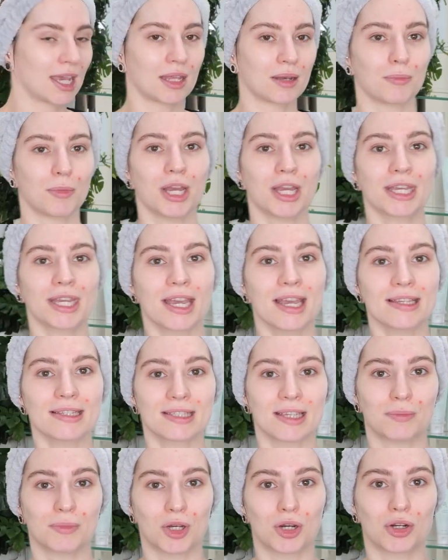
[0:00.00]
In my case,
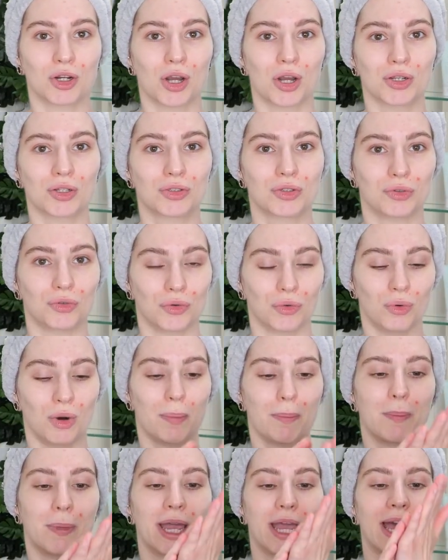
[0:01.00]
I'm now going to
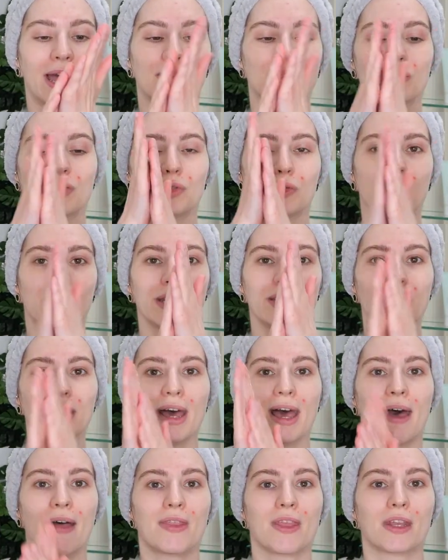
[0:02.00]
rub my hands
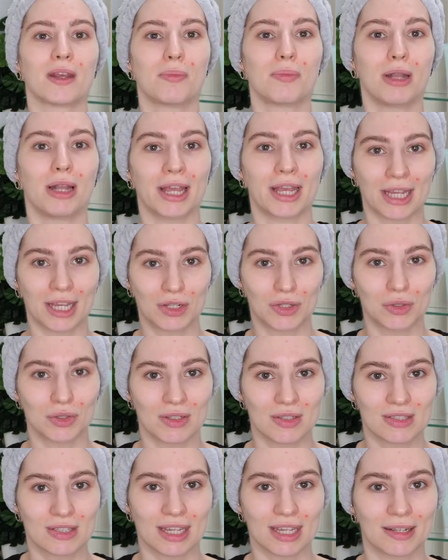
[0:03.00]
together and then applying it to the
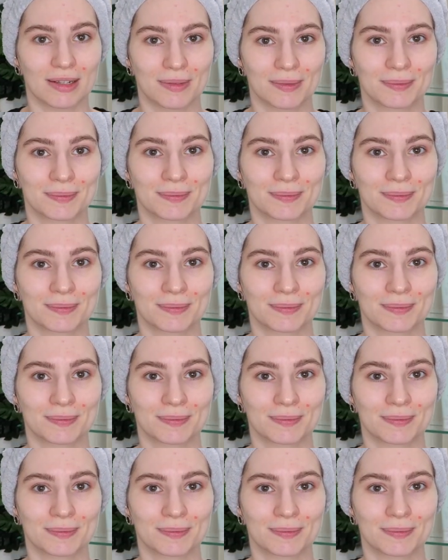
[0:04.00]
skin.